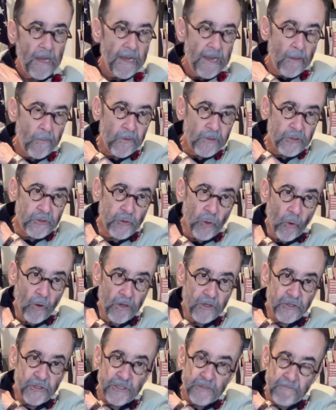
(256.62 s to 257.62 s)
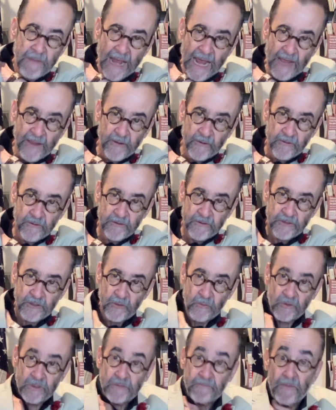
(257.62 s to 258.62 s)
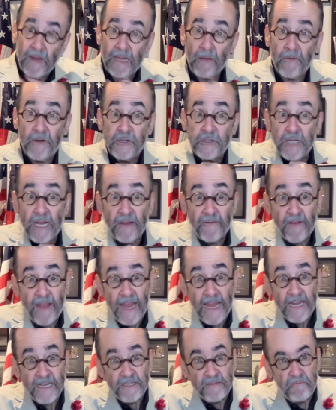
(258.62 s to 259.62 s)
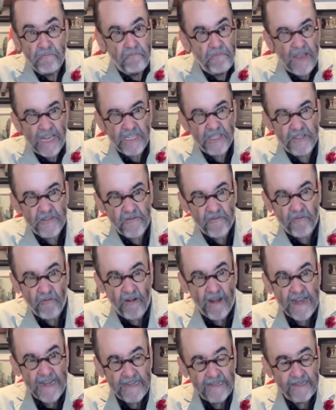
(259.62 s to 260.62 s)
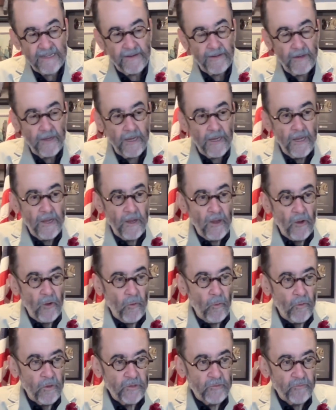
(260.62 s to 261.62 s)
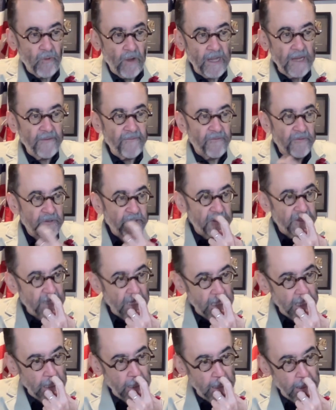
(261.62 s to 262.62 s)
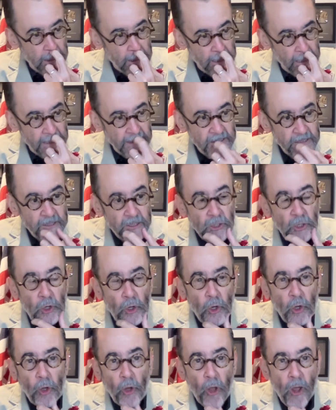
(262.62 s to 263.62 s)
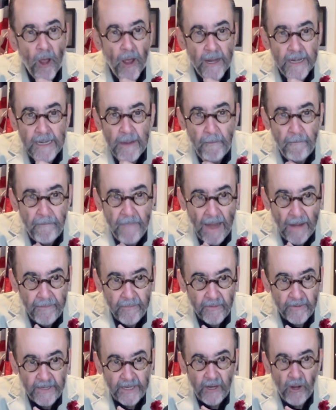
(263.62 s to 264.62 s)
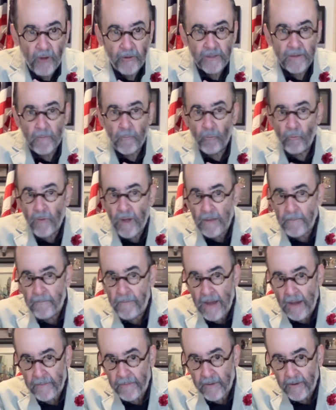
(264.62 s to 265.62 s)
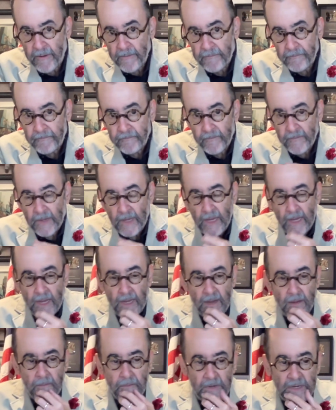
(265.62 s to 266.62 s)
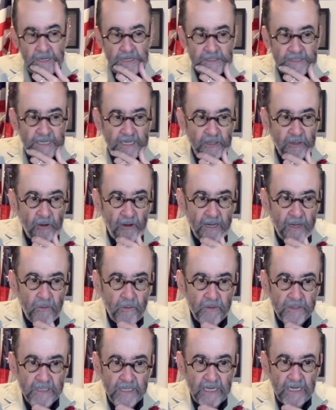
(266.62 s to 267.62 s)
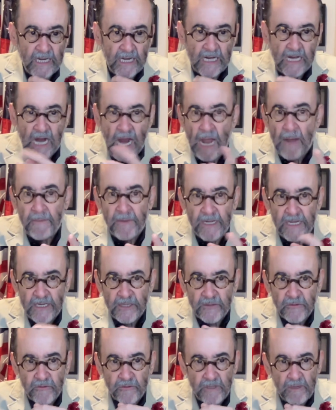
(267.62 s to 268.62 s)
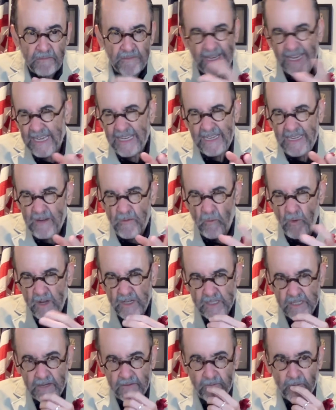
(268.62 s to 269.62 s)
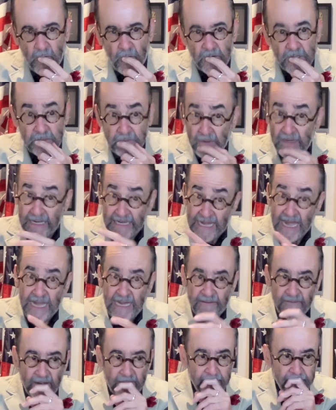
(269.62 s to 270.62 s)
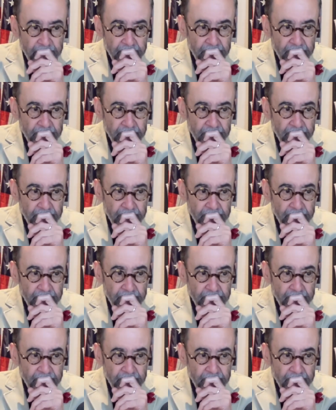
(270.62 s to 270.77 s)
It was George Smathers, who was, by the way, J F K's best friend, was running for Senate against Claude Pepper. They called him Red Pepper because they thought he was a, a communist or something, and he wasn't, of course. But in any event,